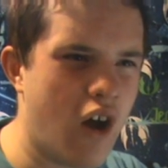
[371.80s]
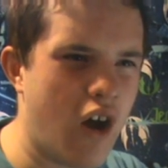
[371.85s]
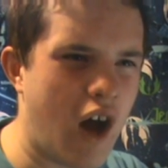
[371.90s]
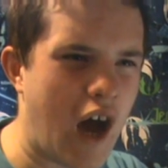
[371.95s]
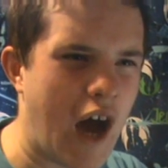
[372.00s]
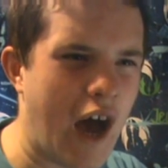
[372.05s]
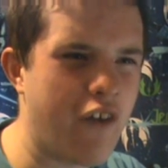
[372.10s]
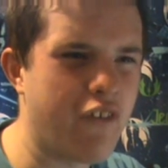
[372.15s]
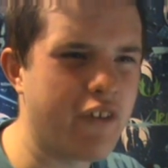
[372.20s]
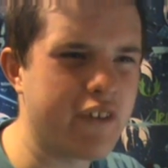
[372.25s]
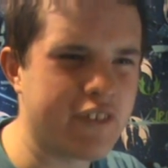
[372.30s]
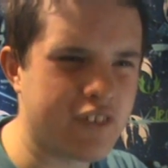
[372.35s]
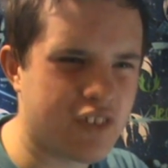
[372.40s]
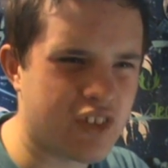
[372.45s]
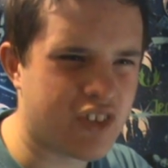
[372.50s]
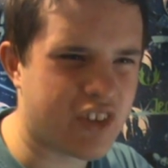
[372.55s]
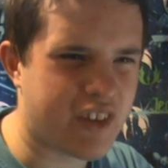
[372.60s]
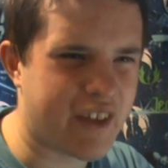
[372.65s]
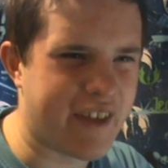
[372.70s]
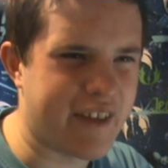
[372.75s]
I would
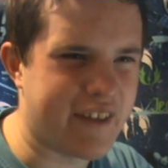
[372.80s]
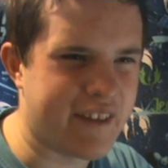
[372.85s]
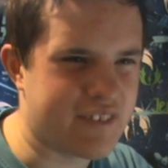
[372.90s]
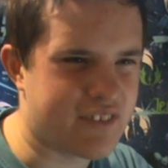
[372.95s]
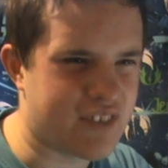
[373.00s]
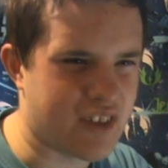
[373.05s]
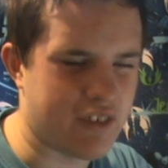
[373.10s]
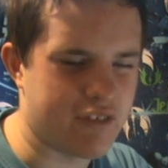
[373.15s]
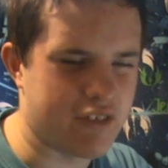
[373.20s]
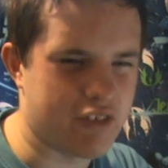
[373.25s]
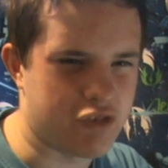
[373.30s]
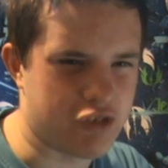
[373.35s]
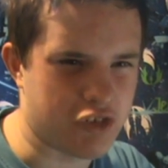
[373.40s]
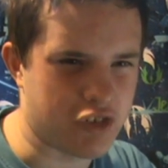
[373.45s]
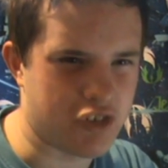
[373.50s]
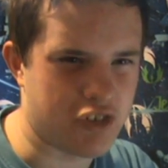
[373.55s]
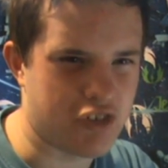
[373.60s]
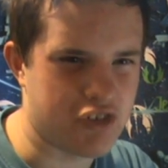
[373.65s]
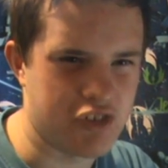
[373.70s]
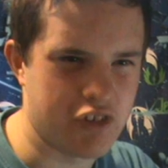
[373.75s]
scale it down to
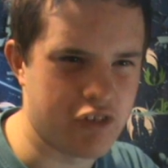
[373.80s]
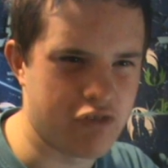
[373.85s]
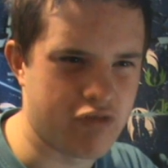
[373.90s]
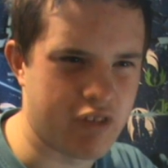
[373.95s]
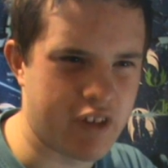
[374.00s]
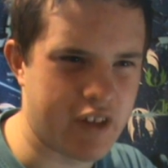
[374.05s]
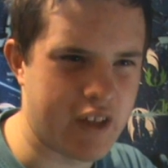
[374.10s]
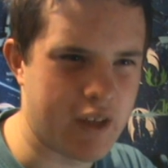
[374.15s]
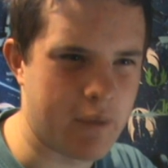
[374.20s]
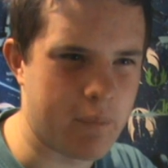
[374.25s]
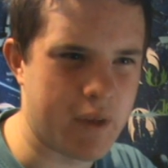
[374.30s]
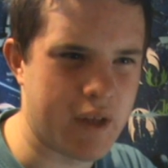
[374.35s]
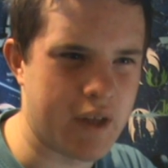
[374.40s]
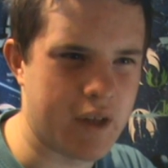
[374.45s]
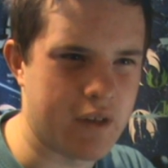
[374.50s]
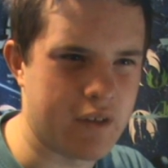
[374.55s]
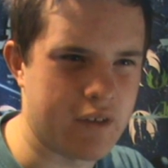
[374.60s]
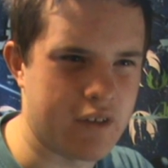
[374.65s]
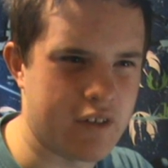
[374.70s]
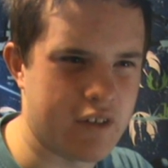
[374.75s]
just two, really. I
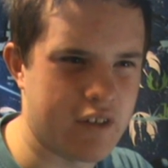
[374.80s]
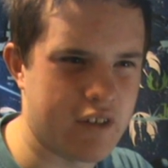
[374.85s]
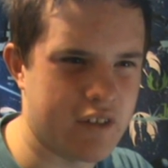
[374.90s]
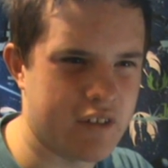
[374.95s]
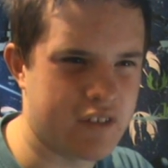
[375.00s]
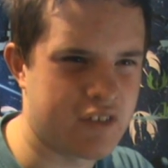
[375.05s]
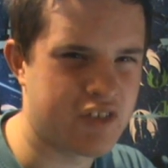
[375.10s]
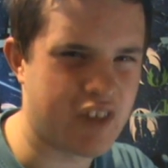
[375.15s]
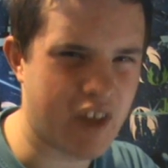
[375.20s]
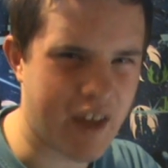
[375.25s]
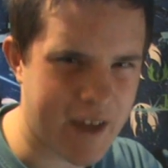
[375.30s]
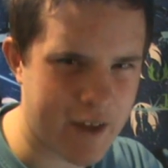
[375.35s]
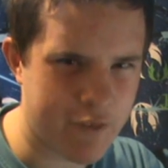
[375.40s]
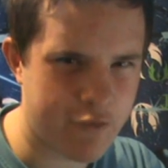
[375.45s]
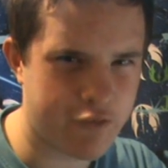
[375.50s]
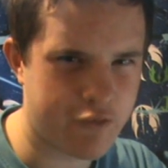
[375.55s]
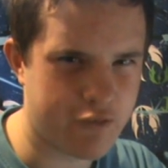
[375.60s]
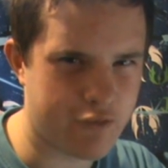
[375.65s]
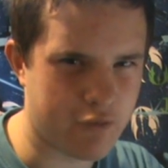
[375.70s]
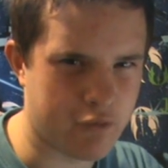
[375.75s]
mean,
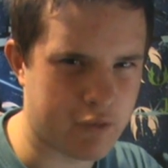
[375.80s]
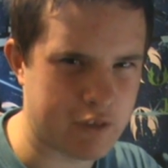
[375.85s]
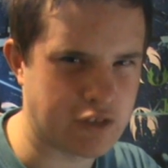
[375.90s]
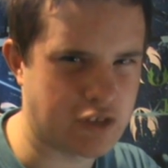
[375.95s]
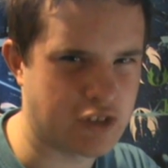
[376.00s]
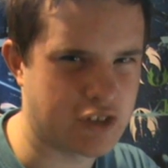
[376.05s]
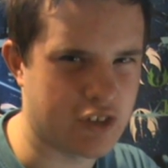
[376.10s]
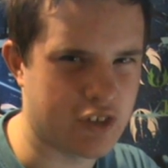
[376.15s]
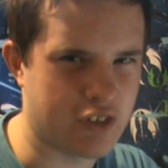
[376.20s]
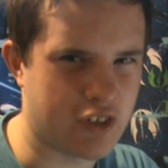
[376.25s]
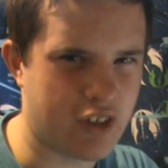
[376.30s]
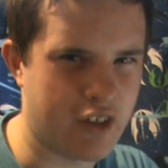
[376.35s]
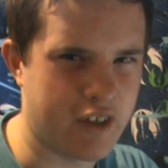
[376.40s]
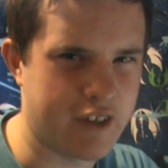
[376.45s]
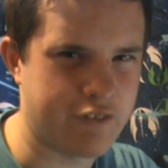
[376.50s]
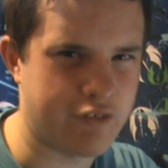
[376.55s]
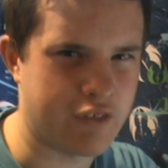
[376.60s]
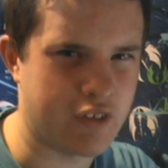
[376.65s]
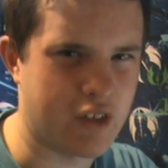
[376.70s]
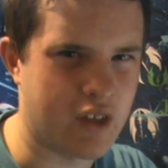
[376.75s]
death, which is
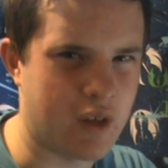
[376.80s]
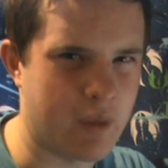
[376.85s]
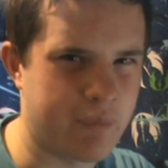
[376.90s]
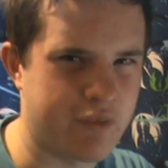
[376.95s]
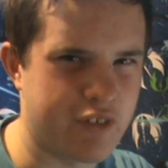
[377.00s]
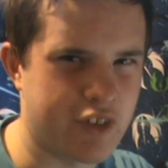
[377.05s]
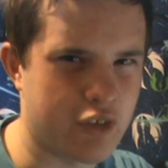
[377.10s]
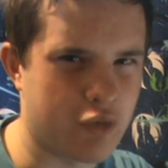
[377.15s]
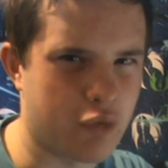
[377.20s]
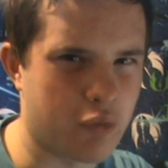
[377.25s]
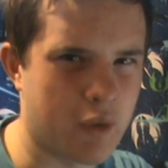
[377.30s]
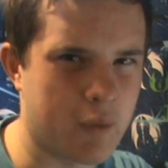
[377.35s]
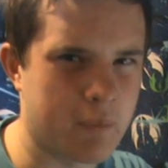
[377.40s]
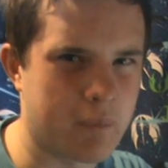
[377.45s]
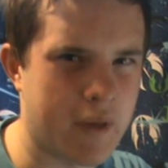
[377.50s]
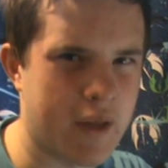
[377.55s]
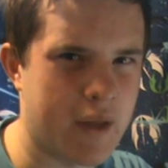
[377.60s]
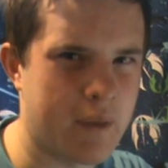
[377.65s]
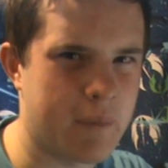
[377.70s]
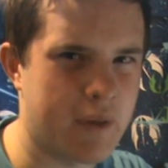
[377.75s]
kind of an obvious one,
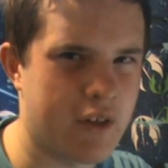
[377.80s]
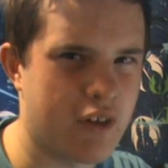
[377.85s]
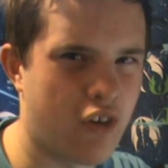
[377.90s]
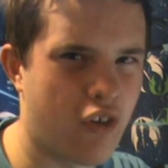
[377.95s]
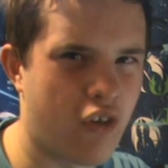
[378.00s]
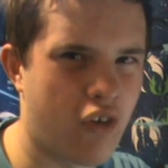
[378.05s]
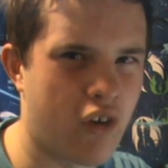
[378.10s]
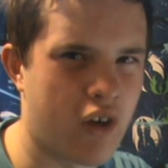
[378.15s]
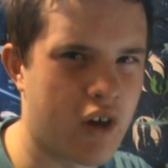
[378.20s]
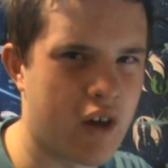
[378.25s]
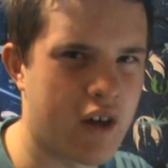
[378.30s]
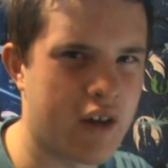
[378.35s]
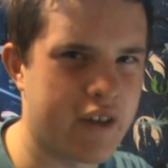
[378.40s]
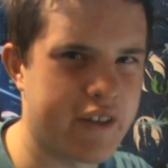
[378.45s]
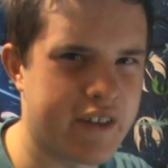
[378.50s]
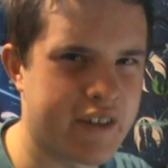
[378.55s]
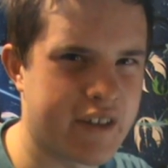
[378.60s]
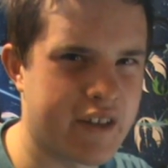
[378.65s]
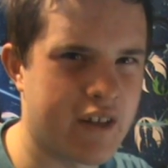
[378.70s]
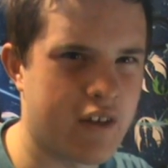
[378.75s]
maybe, or
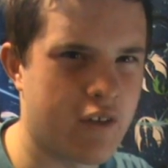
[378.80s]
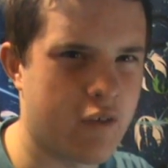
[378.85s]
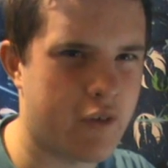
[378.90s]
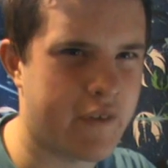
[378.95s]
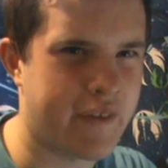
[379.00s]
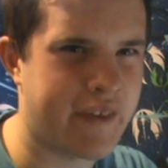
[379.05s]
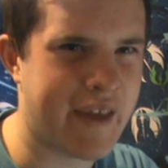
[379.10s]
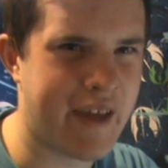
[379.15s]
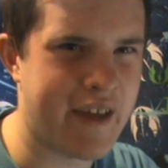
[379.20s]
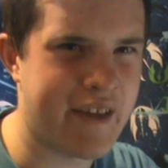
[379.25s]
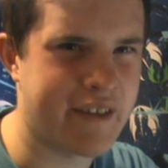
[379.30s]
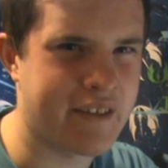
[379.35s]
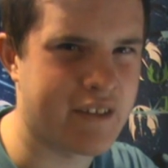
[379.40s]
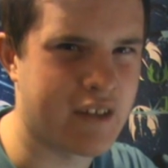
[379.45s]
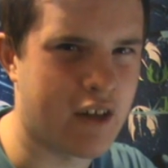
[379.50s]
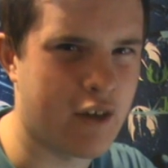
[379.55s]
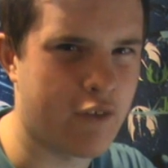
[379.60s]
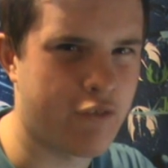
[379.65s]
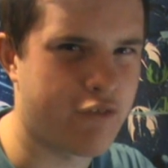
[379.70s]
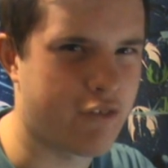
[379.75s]
you know, getting
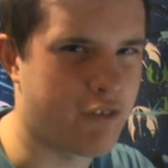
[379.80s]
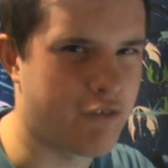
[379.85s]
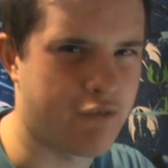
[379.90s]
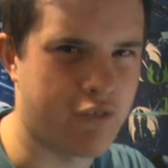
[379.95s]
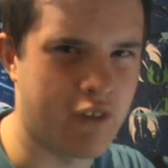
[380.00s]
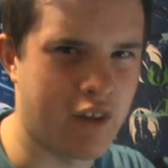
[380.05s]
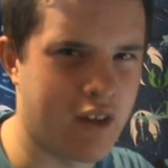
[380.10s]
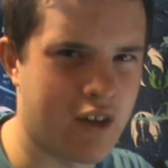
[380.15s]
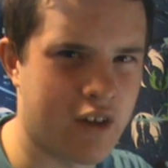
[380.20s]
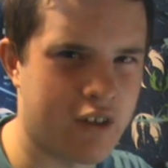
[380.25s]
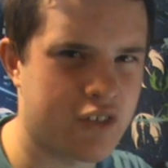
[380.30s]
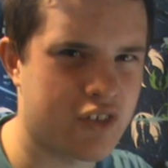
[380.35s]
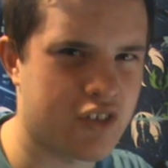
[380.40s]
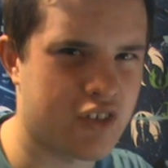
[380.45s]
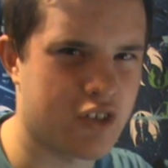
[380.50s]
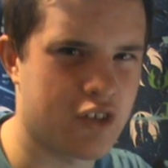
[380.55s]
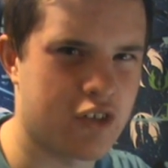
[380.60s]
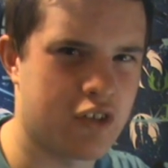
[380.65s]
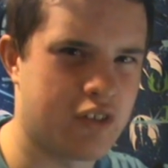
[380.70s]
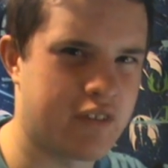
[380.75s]
off with Lux
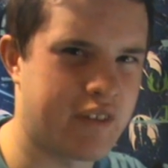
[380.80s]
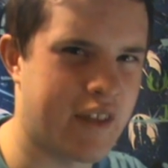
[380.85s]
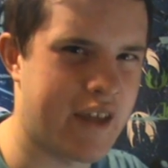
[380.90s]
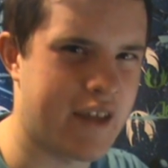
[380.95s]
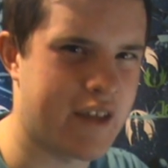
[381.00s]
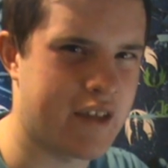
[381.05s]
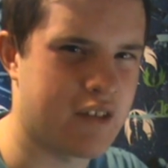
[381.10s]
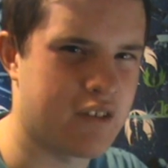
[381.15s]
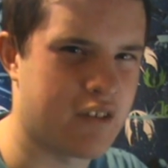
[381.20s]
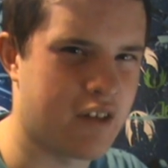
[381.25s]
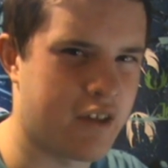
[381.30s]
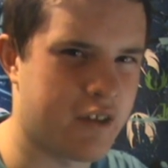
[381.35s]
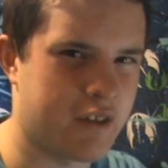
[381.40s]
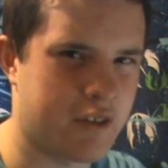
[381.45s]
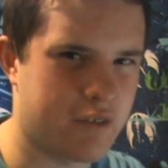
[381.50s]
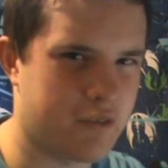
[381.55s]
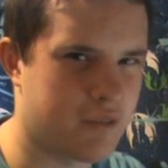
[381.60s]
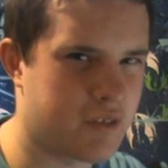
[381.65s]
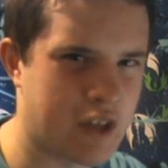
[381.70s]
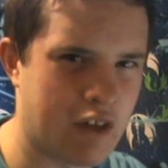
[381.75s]
and they like
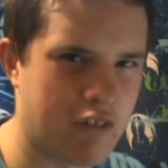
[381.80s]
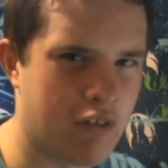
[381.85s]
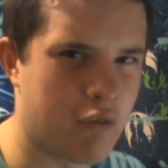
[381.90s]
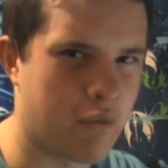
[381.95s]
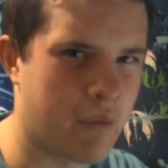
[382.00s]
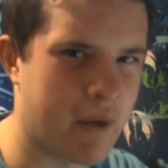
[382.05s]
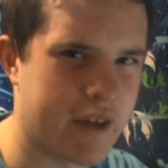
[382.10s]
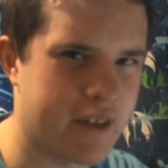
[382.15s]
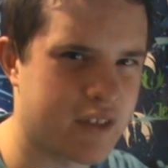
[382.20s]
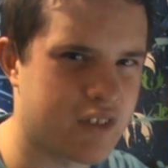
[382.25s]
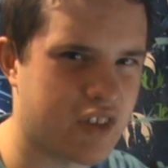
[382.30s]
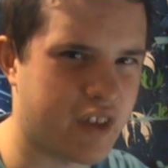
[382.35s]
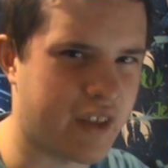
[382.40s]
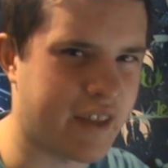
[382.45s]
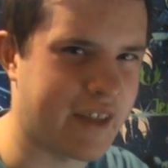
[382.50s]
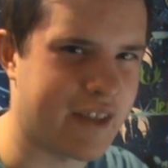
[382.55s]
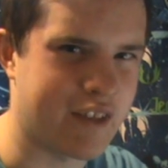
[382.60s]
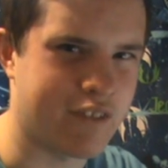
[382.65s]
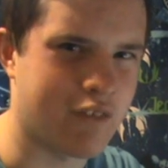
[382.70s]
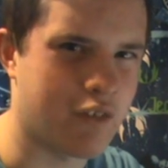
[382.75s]
go away
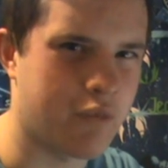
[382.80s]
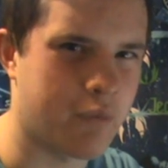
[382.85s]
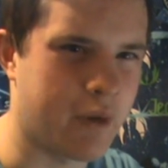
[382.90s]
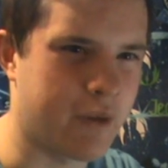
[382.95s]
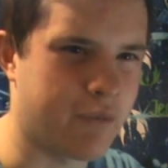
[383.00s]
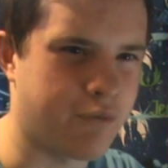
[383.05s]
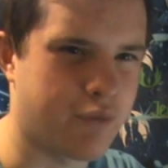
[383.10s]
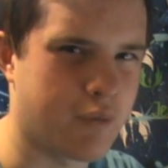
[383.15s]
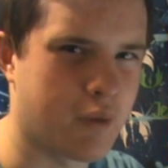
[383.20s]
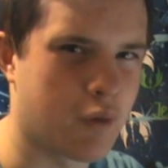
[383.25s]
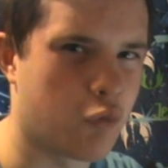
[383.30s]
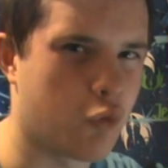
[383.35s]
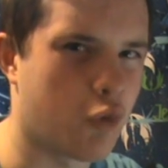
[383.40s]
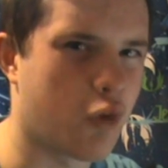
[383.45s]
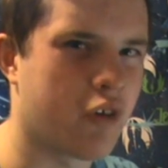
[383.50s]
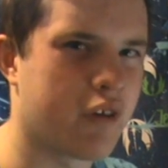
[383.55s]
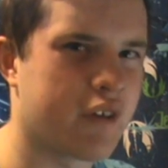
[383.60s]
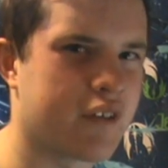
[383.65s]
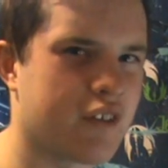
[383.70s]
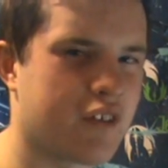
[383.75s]
together, away from the
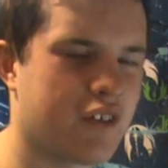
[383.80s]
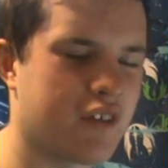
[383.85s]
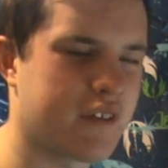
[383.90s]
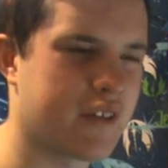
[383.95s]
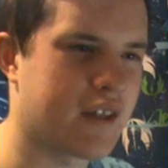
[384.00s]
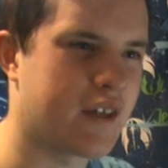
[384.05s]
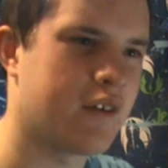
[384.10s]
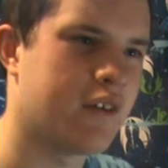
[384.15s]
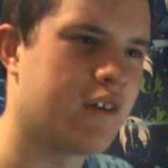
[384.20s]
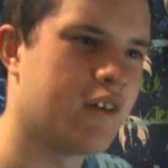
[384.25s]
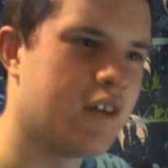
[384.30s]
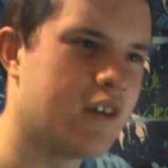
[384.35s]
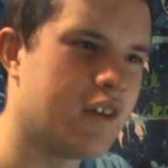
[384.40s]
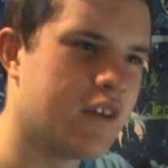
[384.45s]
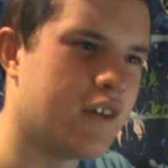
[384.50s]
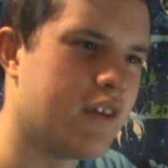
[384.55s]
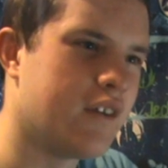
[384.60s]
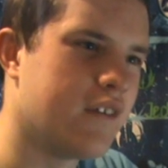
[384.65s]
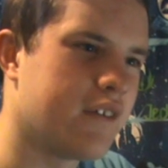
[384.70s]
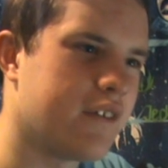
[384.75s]
war and all that.
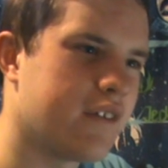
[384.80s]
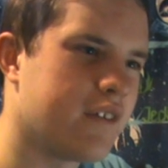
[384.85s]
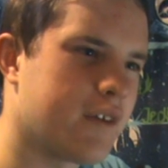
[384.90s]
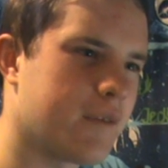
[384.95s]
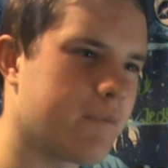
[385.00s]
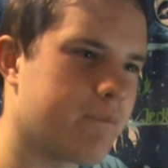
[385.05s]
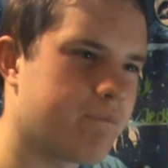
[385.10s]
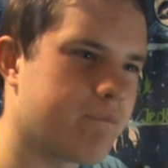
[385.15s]
Yeah.